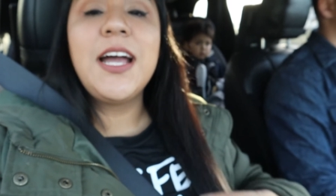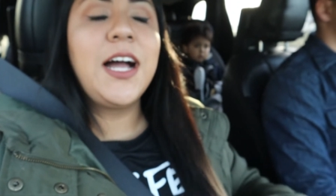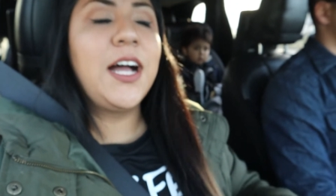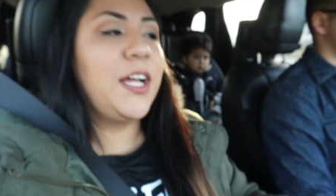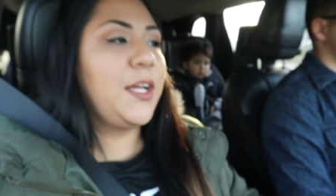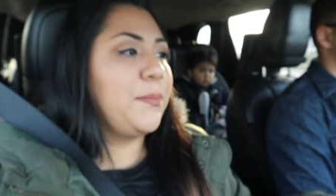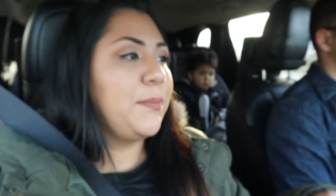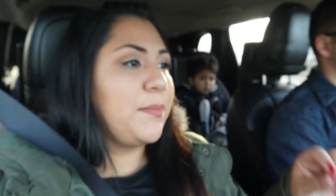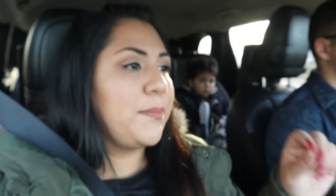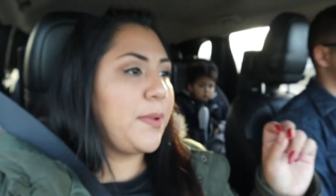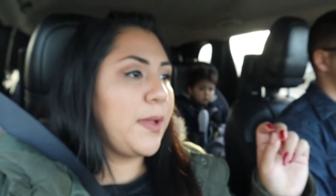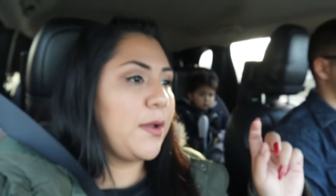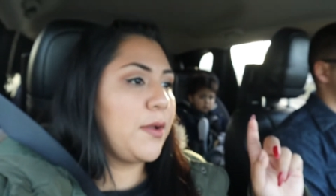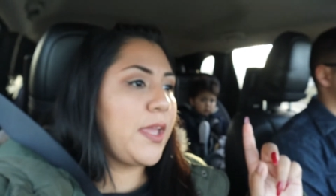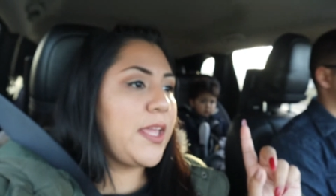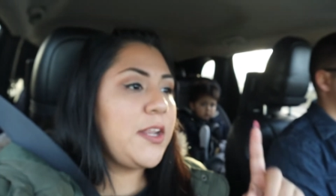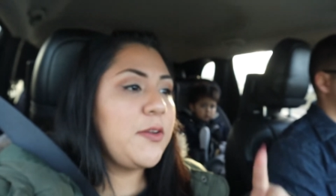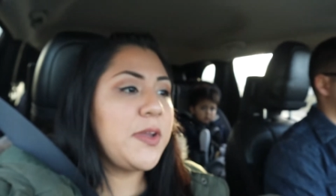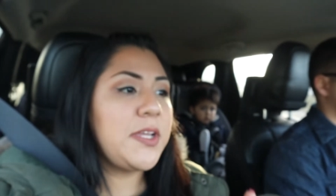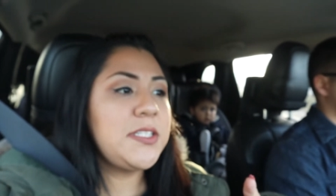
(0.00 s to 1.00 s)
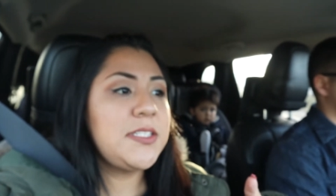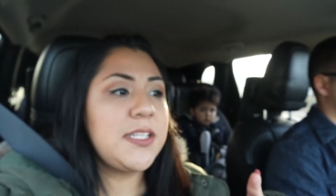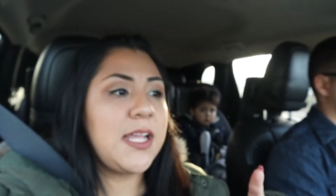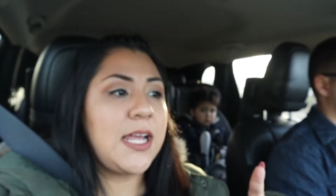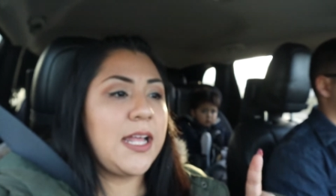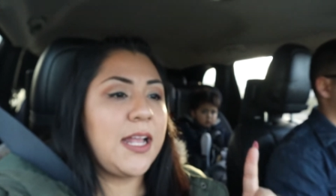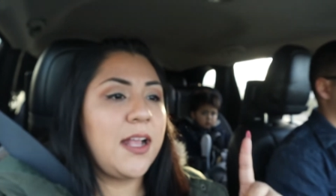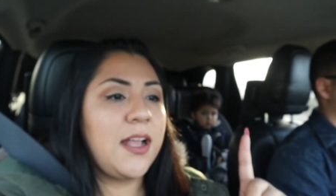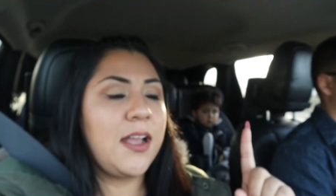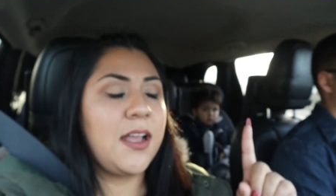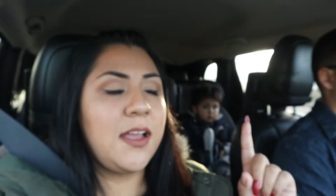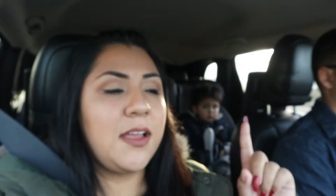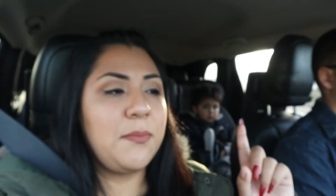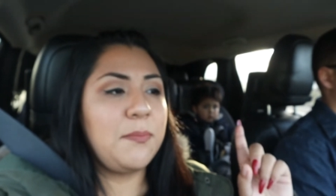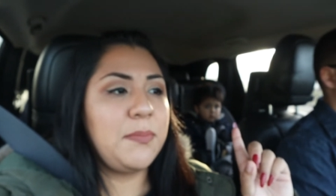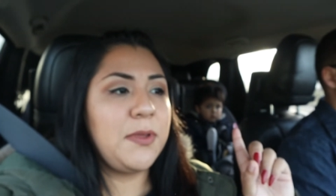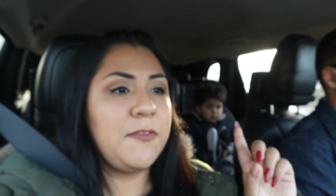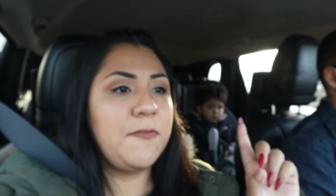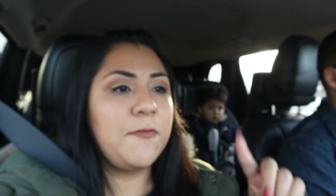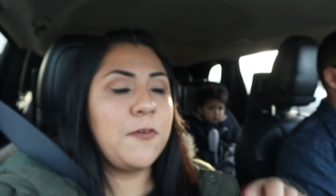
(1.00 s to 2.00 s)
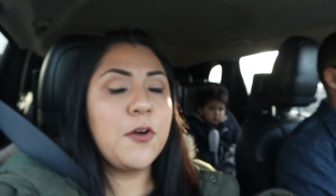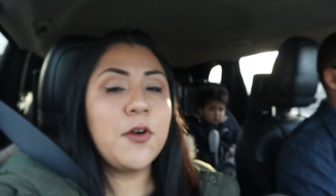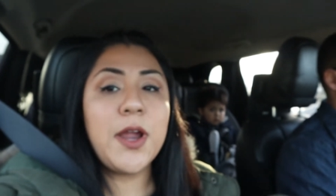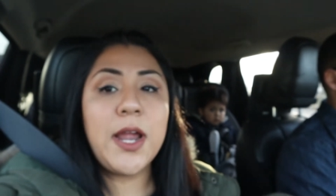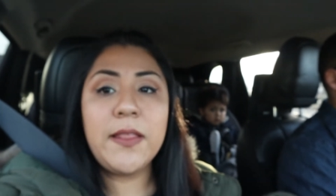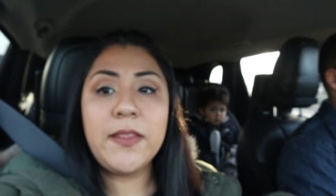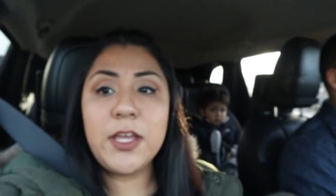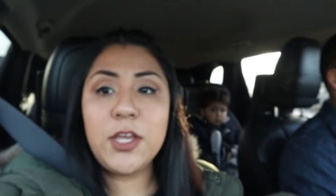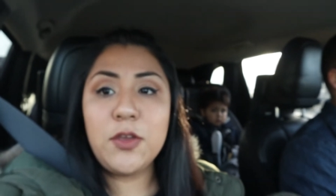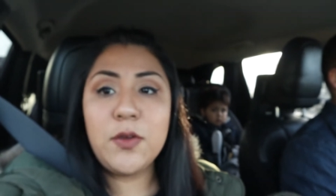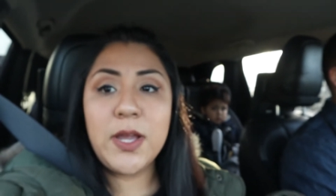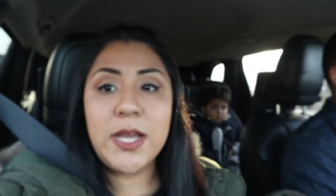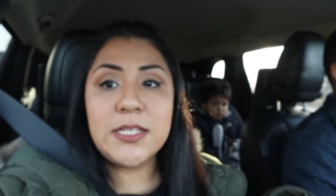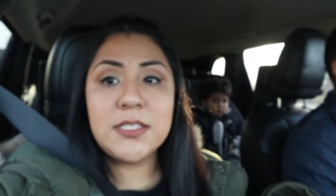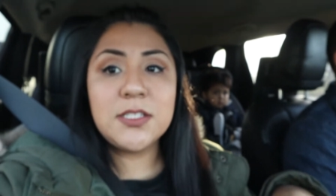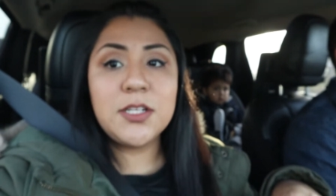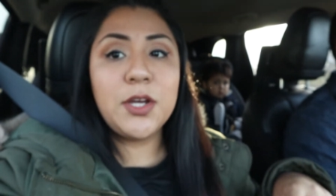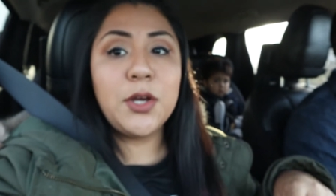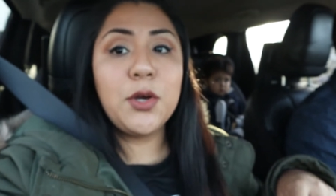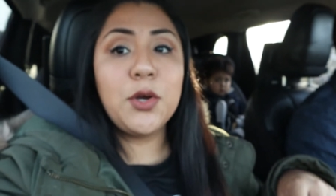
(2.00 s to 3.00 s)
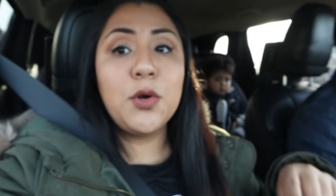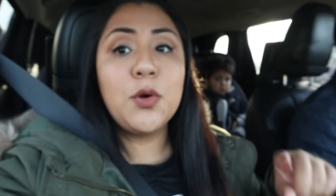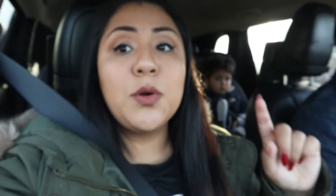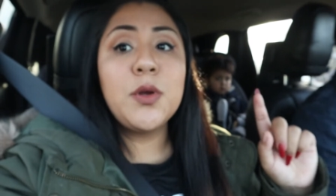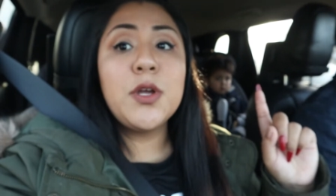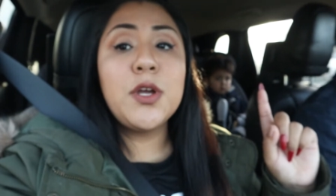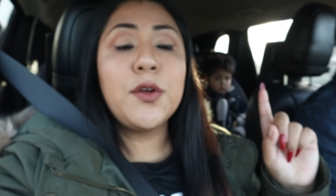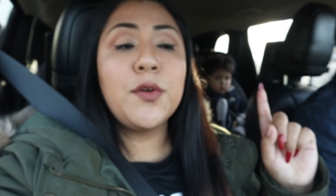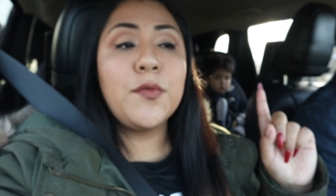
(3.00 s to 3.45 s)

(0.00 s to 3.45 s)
Um, but anyways, uh, before I let you guys go,